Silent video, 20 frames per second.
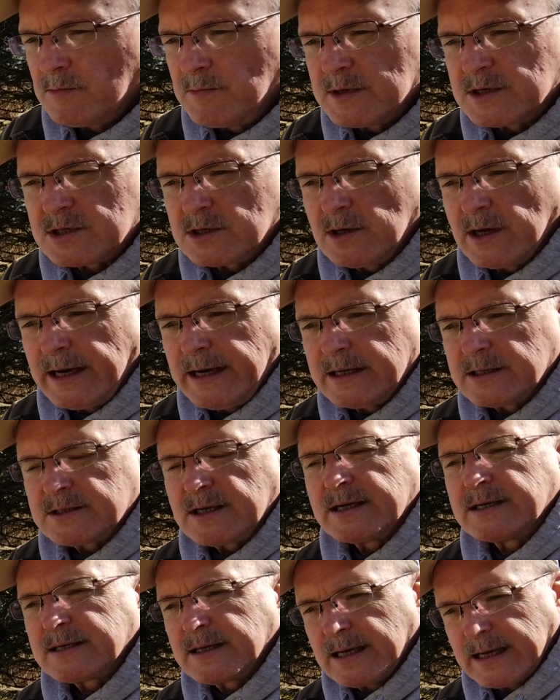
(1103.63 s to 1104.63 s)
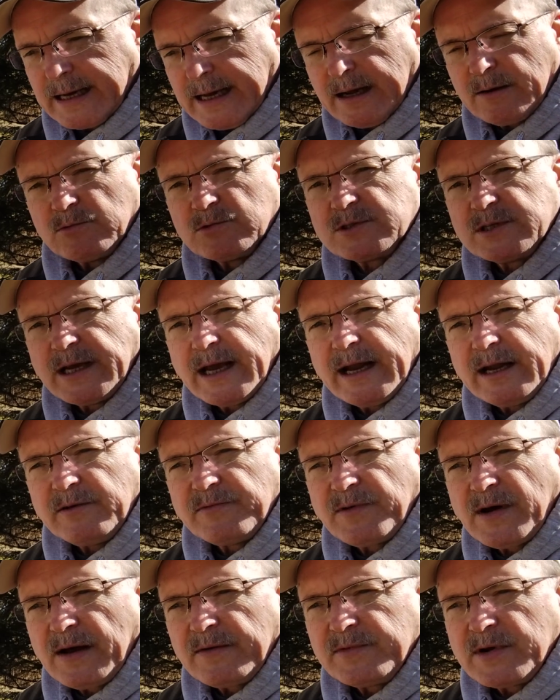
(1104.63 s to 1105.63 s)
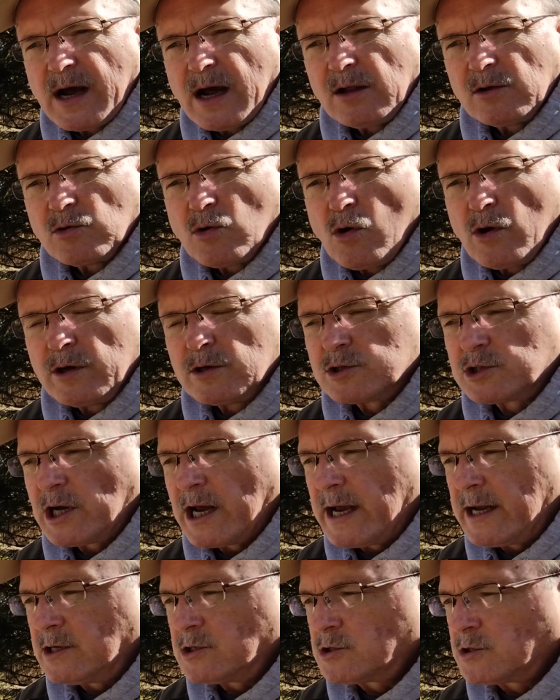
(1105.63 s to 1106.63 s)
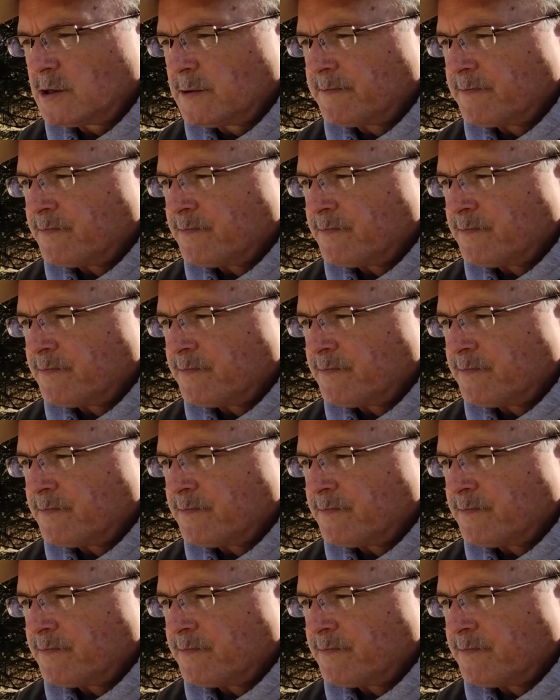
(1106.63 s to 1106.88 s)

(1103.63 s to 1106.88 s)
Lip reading: in miscellaneous, again, was the $85 oil change,